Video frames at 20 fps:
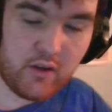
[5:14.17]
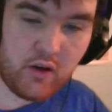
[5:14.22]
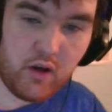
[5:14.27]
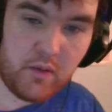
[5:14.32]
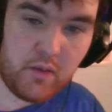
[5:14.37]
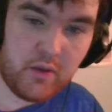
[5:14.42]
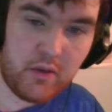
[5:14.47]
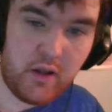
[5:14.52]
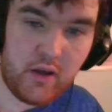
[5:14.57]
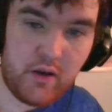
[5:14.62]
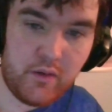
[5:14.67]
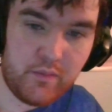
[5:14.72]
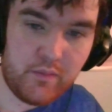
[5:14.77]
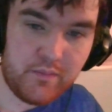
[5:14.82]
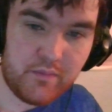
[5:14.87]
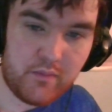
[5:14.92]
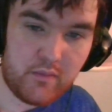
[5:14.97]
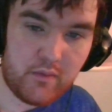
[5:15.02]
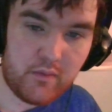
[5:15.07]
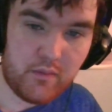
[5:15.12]
call below.
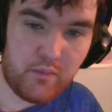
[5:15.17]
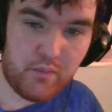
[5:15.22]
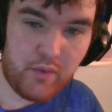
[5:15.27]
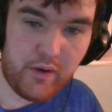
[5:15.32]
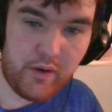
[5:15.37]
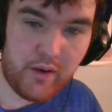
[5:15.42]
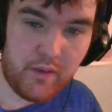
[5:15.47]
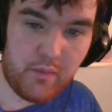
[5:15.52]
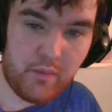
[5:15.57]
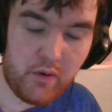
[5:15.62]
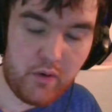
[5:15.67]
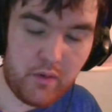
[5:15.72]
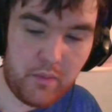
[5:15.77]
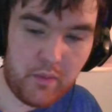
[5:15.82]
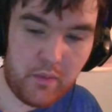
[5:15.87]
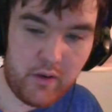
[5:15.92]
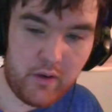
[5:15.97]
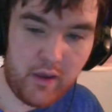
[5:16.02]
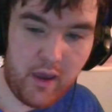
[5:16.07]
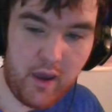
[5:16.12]
Brandon the Brony
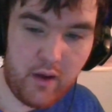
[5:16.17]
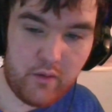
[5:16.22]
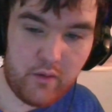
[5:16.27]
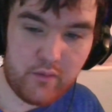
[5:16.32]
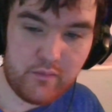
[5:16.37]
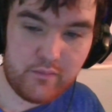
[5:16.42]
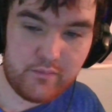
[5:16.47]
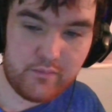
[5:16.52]
Pony out.